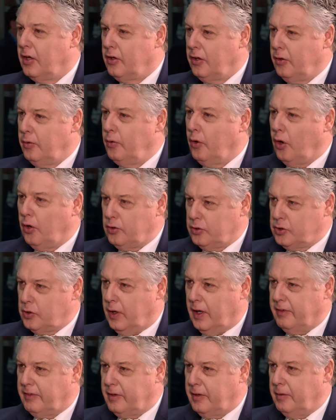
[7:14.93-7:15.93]
you also
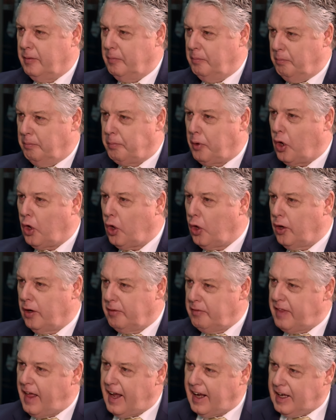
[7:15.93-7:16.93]
have to, part
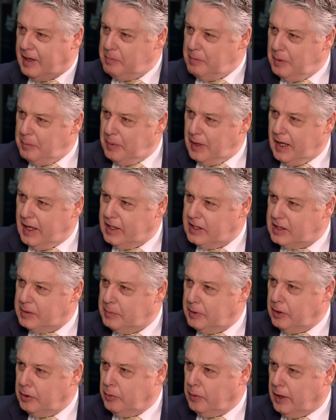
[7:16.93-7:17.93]
of that commitment has to
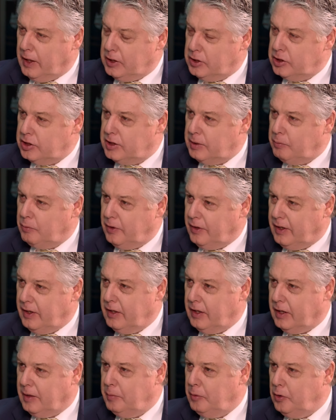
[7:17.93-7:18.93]
be your relationship within
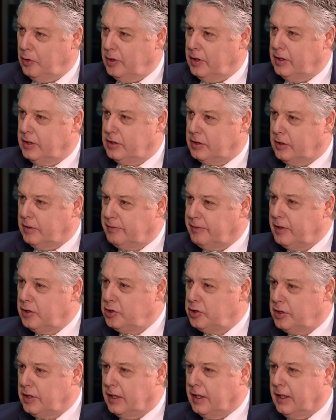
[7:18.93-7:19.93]
the communities that you're
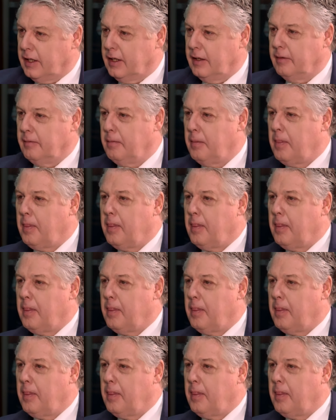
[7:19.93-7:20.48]
functioning in.